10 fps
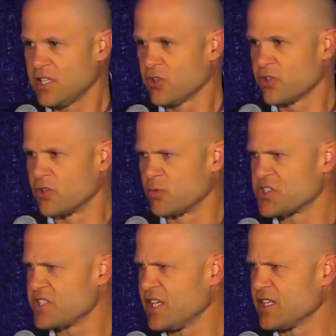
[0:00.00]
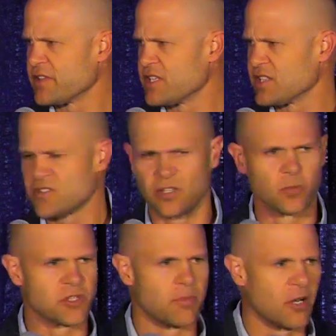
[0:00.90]
Hilliard was standing in the end zone
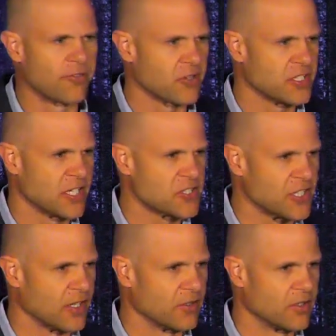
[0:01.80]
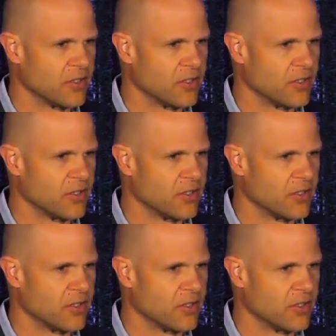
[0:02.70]
with the ball for a touchdown.